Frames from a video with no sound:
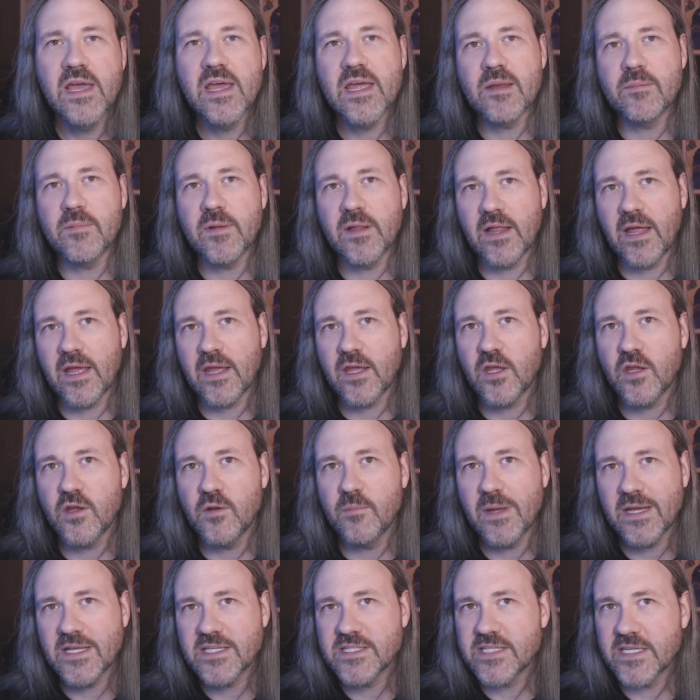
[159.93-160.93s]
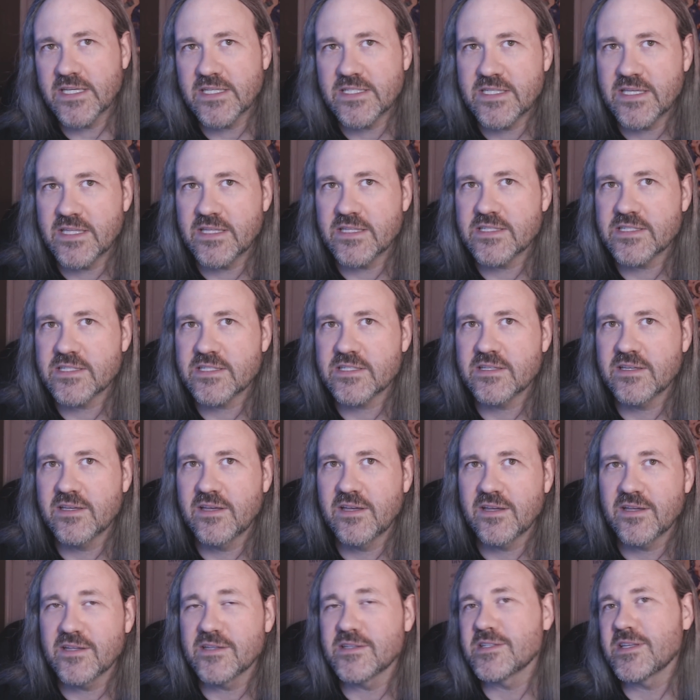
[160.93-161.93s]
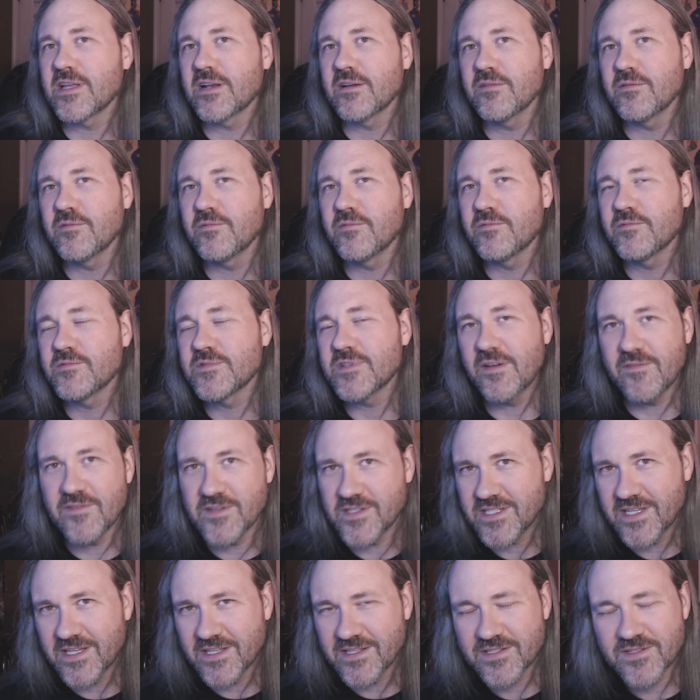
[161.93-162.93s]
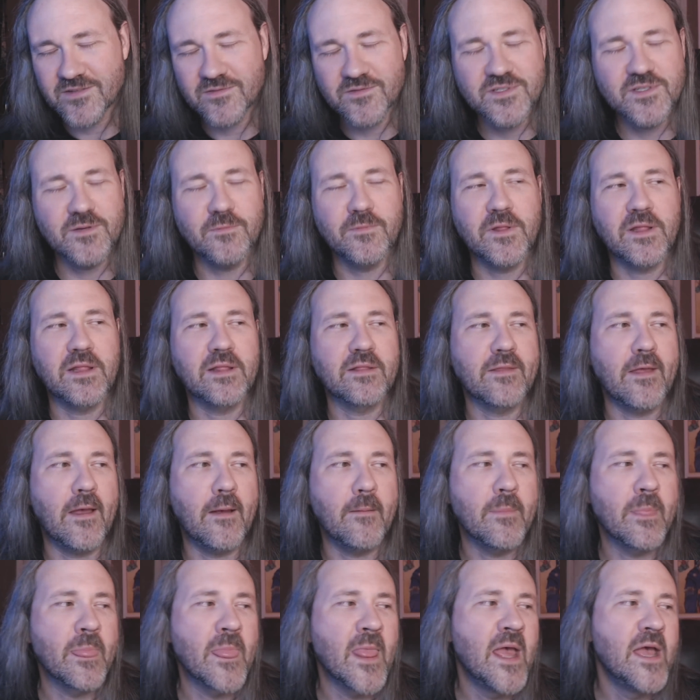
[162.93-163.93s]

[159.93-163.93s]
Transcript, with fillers: It'd be like you make six cents instead of seven cents or something like that.